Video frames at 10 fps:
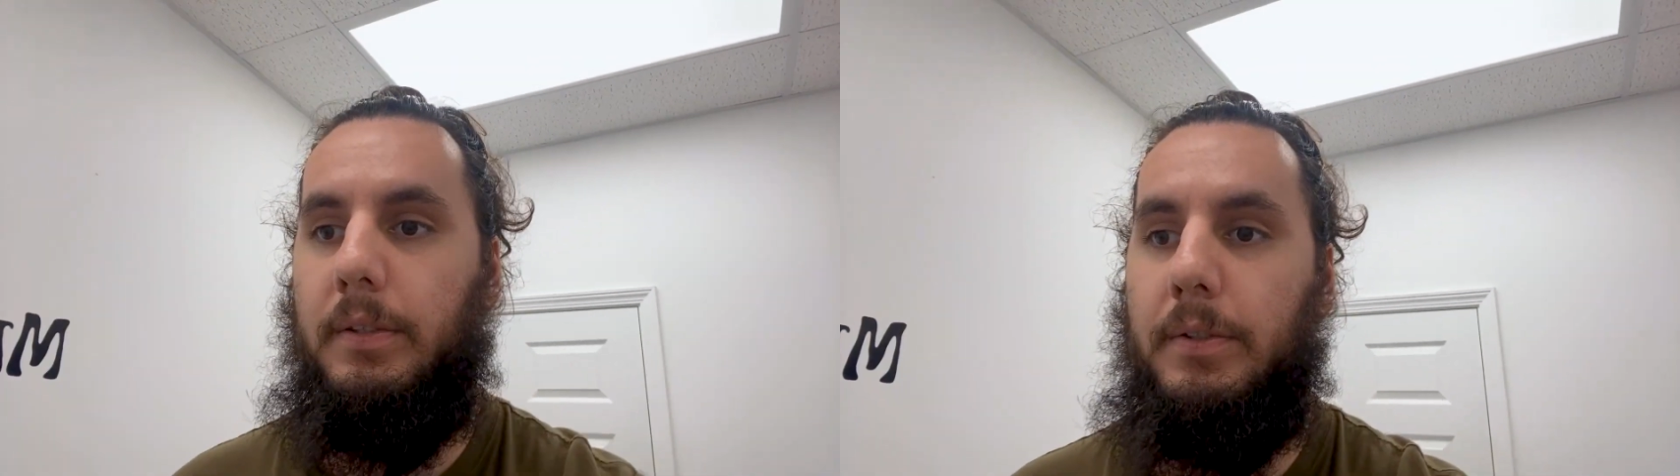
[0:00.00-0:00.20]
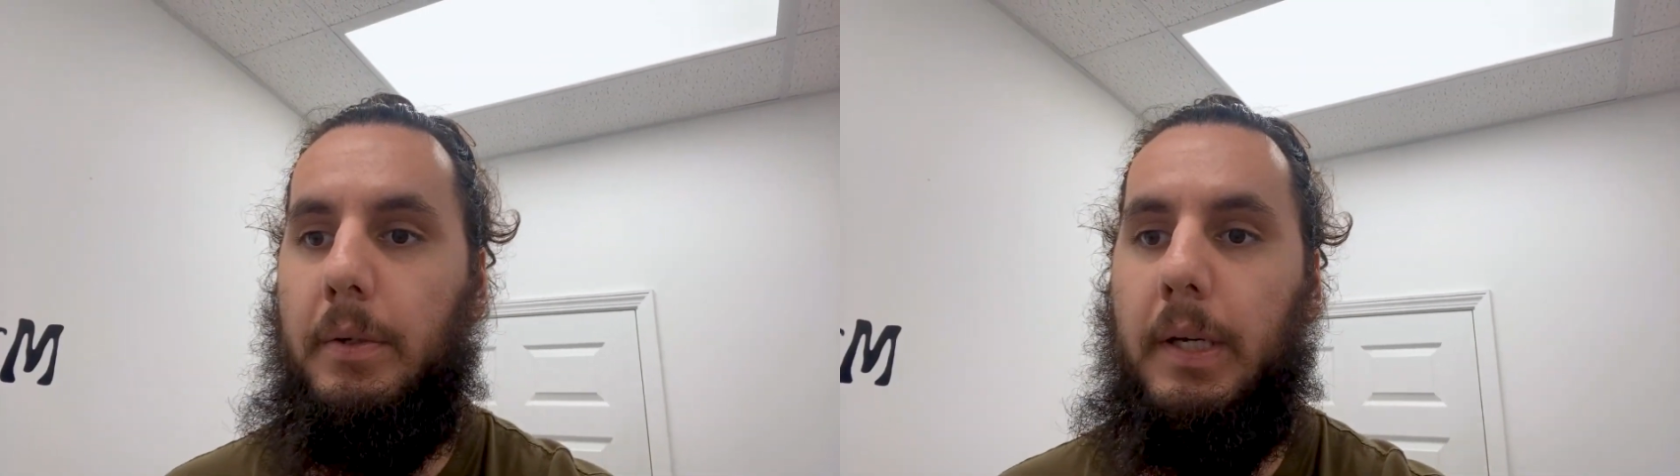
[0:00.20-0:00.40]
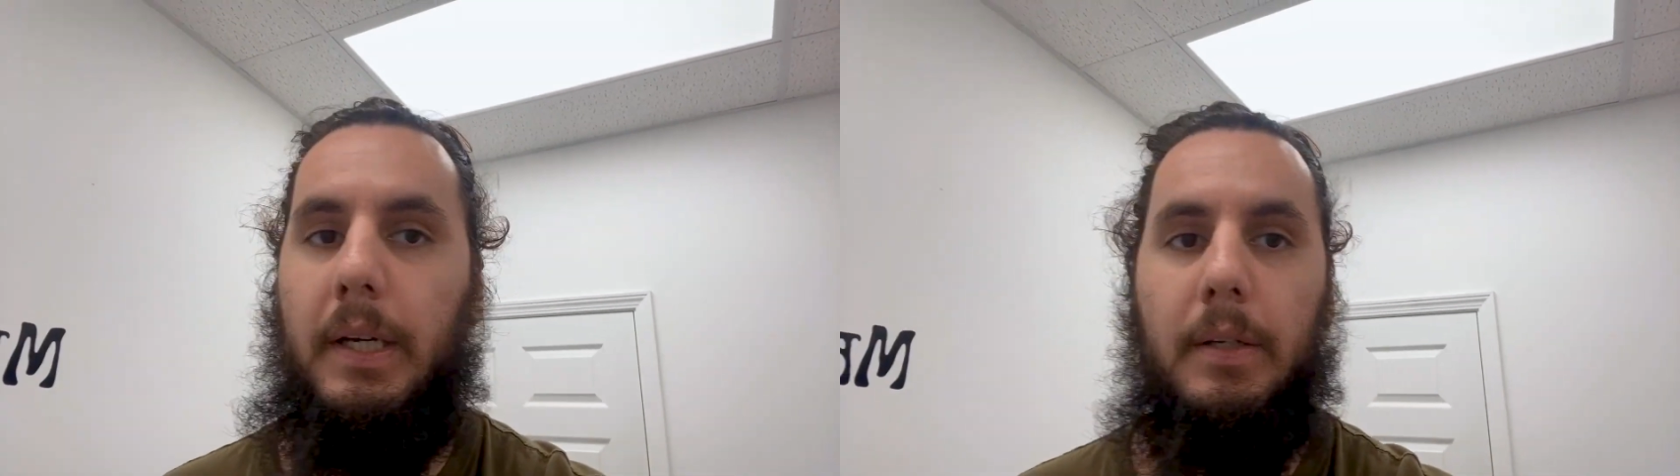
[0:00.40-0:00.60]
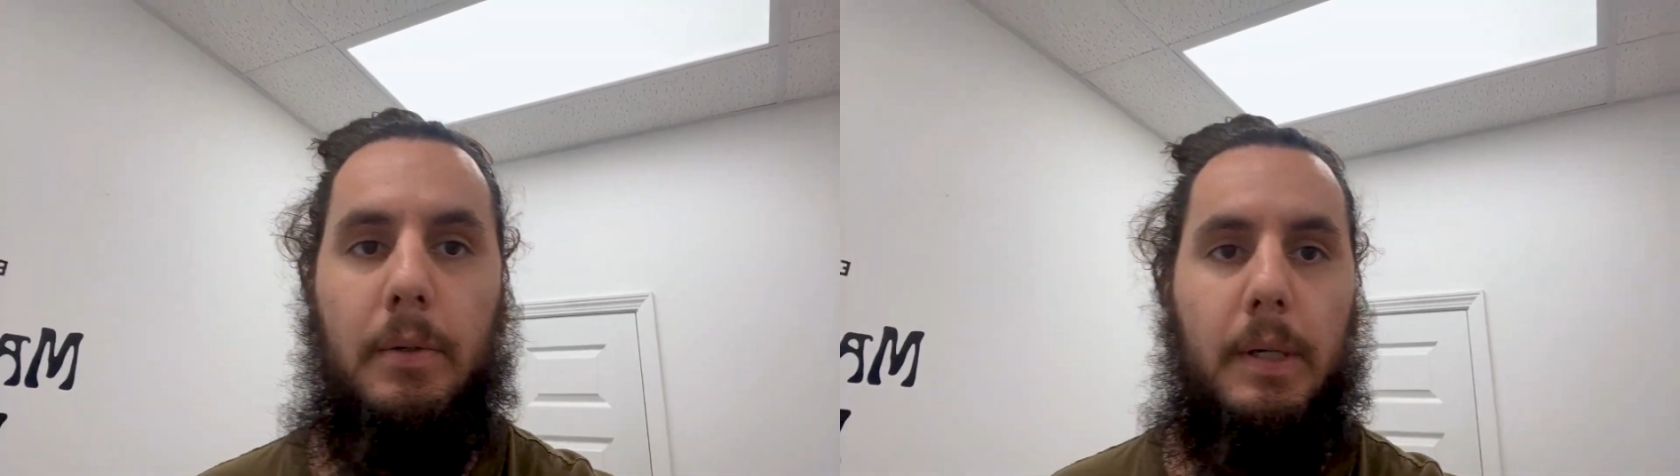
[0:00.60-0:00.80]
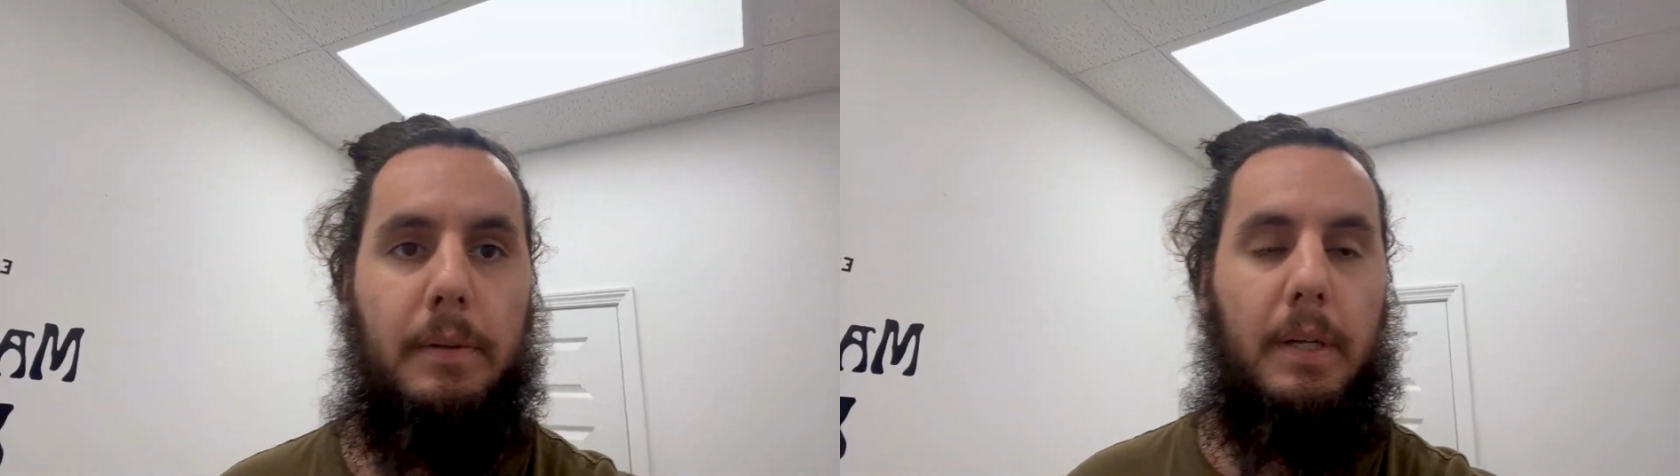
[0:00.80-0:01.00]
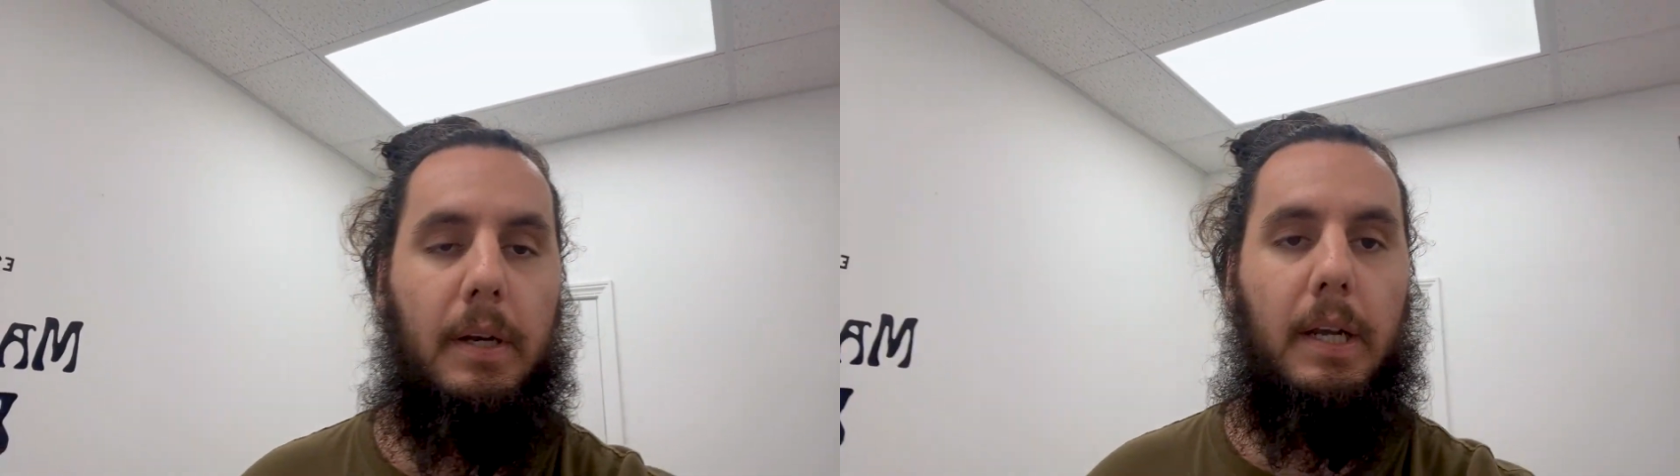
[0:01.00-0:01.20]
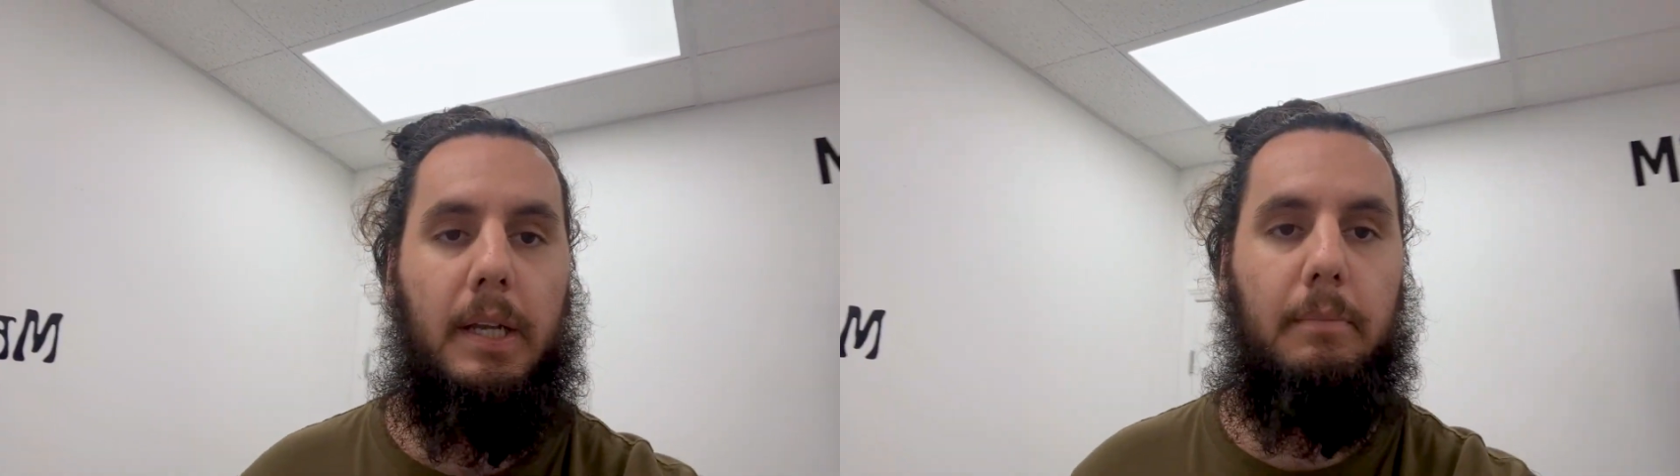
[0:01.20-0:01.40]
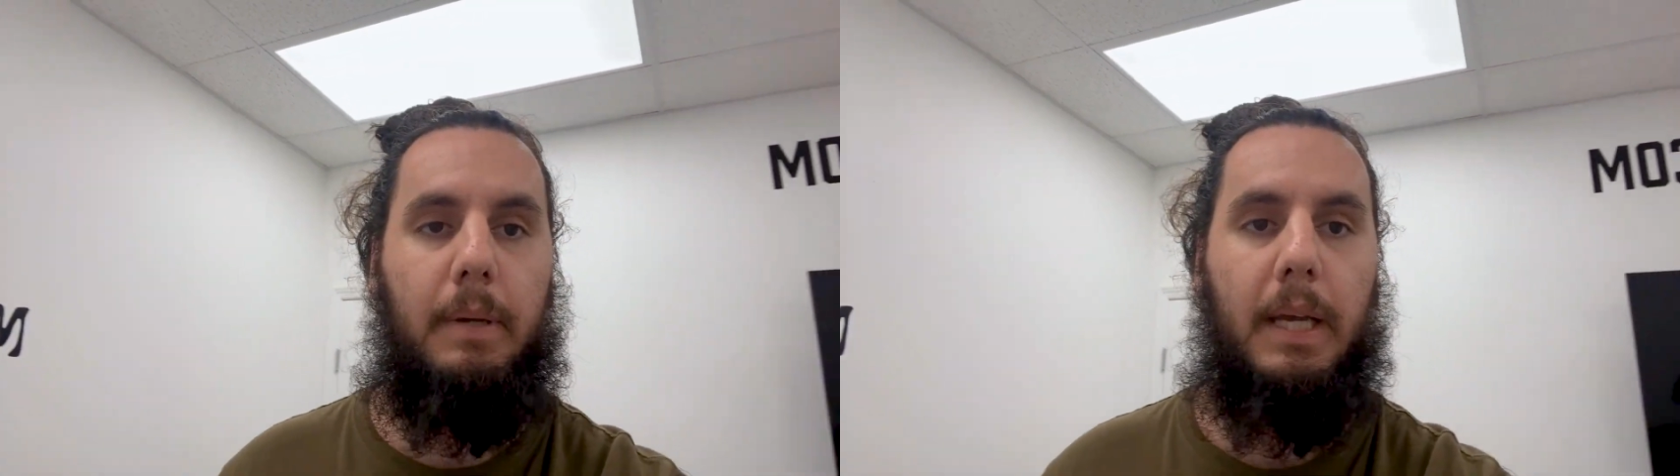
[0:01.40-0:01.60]
so I got to go out there
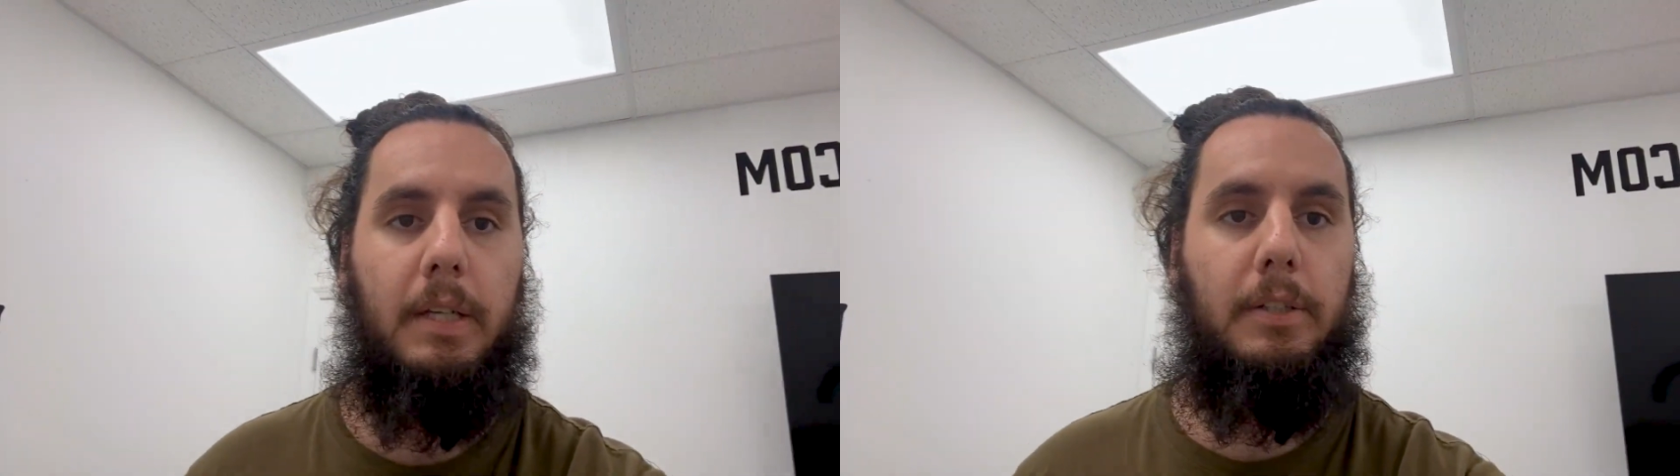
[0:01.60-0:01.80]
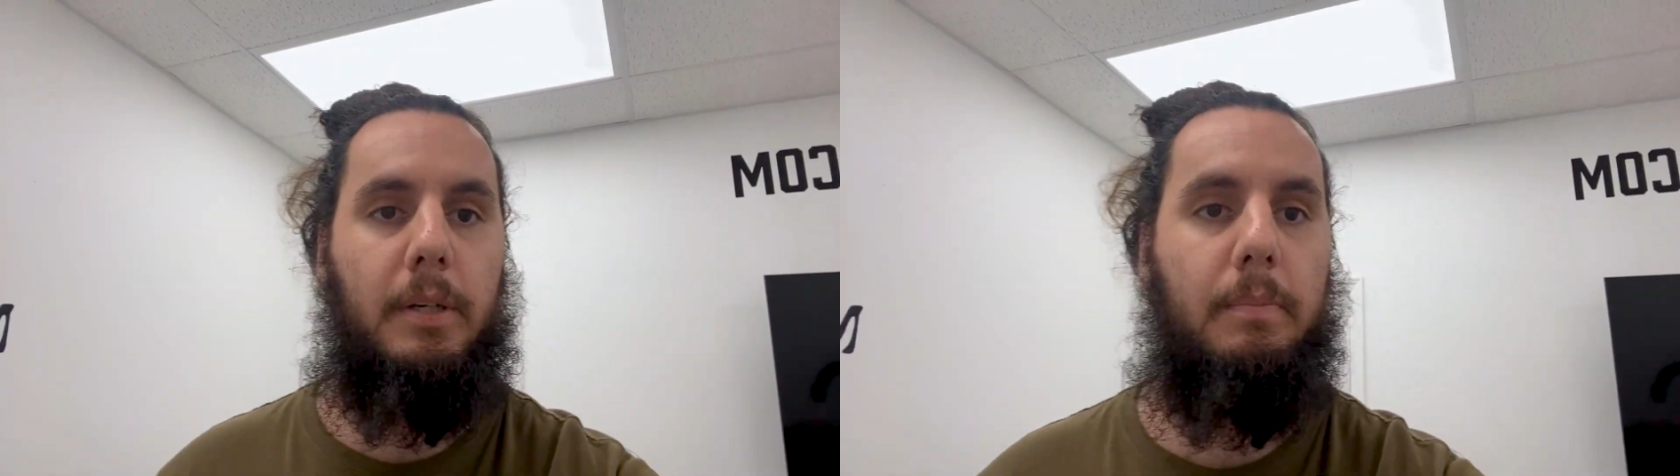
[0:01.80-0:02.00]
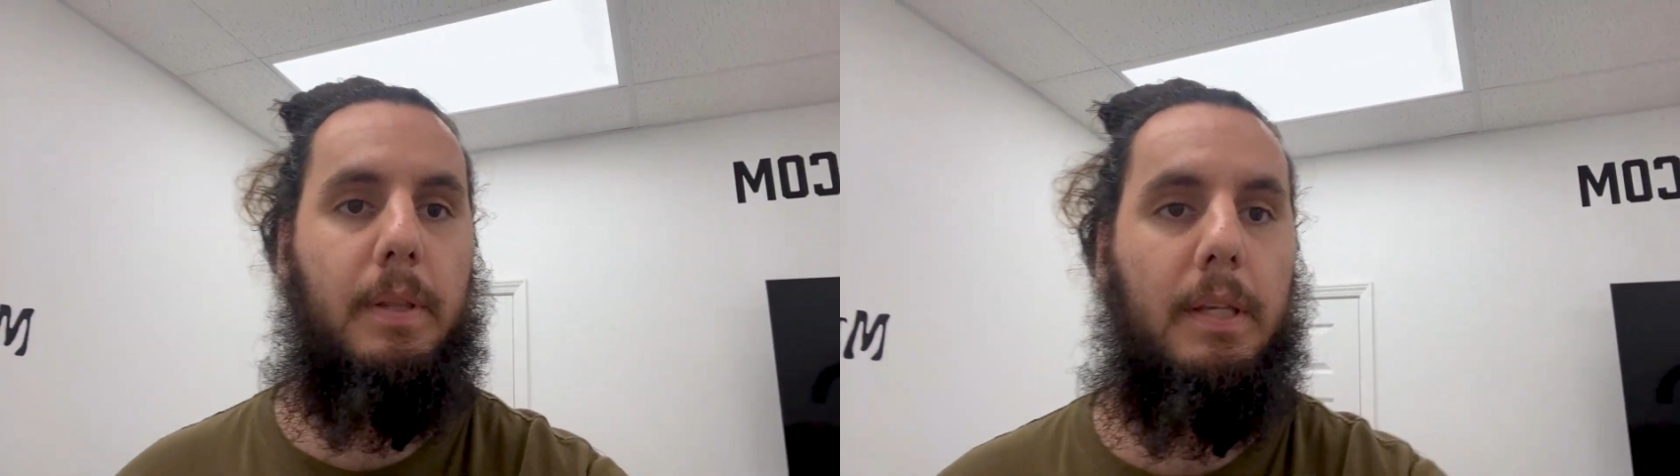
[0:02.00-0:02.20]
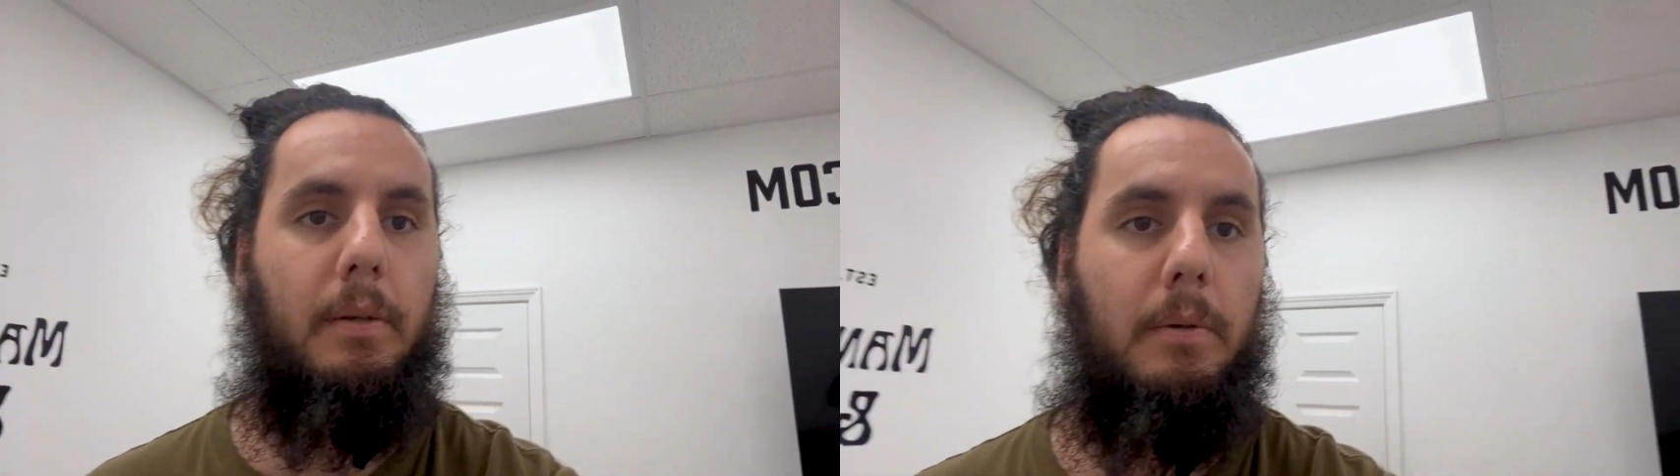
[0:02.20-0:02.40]
and package up the